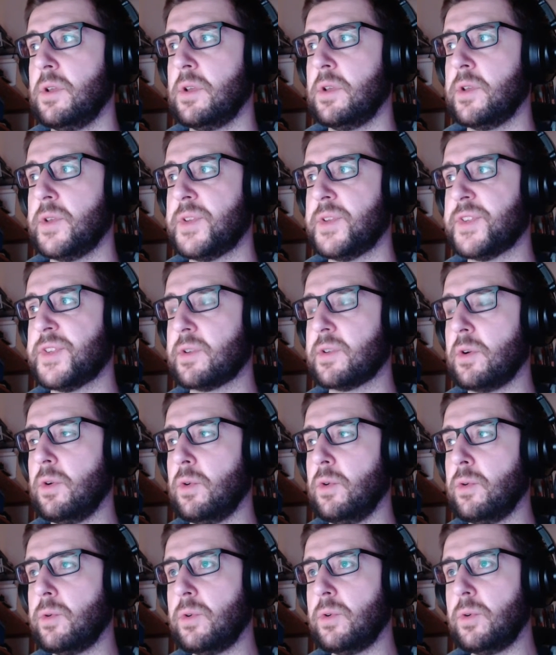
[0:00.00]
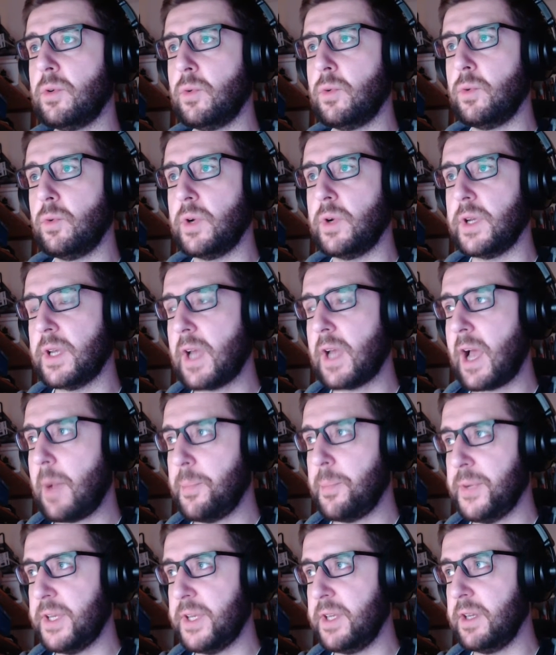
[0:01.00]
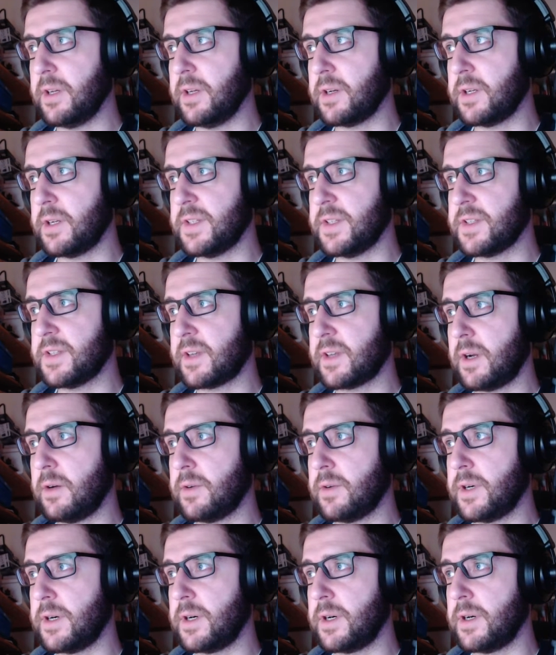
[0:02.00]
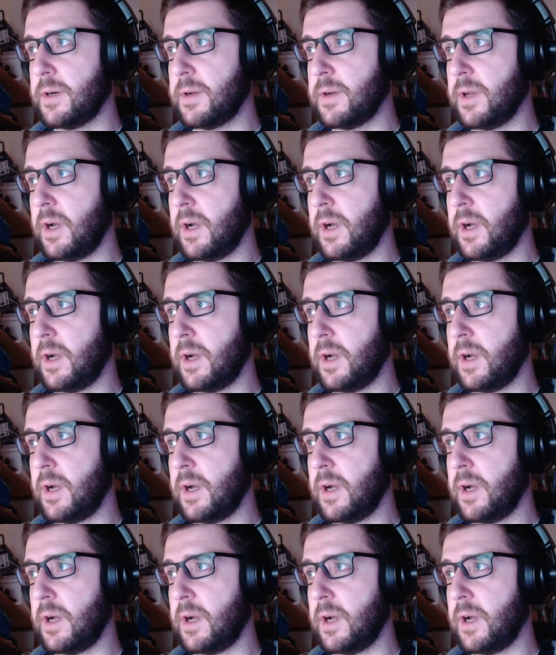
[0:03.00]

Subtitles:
So up here, this is our